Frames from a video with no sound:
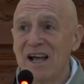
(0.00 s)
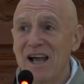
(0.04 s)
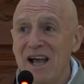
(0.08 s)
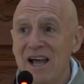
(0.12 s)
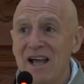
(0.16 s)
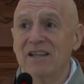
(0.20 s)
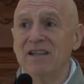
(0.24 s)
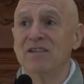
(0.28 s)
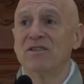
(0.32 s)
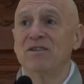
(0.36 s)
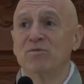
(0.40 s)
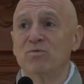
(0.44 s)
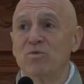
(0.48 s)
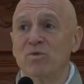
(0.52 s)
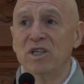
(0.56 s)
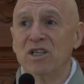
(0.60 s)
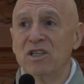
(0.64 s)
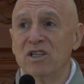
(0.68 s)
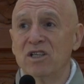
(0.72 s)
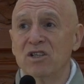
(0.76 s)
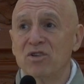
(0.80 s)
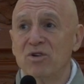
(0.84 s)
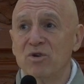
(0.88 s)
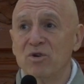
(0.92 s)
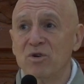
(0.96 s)
And
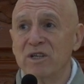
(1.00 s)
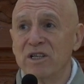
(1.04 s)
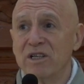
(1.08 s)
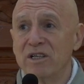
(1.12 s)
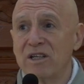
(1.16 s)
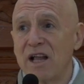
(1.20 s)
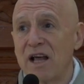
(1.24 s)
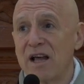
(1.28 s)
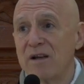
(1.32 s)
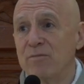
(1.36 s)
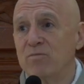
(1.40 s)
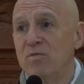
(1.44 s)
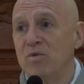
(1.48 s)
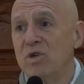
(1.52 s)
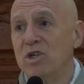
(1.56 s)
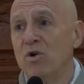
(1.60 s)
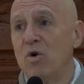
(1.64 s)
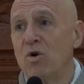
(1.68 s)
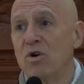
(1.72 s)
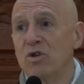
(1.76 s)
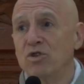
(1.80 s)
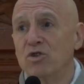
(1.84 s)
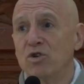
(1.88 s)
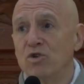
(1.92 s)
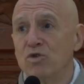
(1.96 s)
can do it, and we
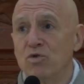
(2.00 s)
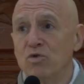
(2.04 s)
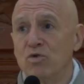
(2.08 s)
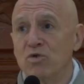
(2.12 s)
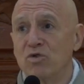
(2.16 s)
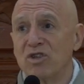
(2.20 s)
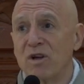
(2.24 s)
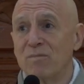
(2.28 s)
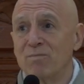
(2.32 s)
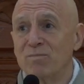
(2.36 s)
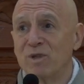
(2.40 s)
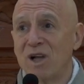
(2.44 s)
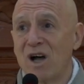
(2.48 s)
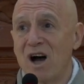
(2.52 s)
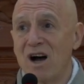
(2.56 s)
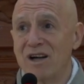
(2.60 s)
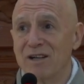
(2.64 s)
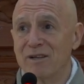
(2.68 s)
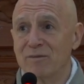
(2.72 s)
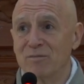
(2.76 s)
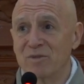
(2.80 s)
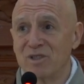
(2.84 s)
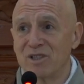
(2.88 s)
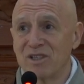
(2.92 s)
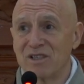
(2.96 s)
all do
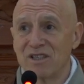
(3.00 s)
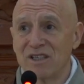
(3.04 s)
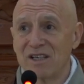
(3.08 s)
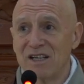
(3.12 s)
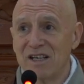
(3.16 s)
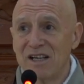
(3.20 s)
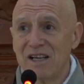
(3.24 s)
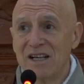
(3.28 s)
sometimes.